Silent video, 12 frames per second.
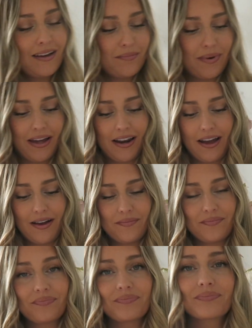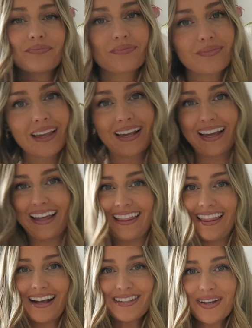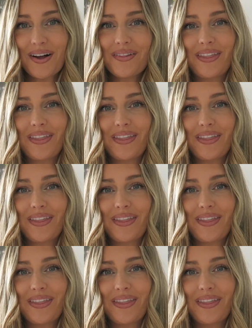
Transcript: But that's all.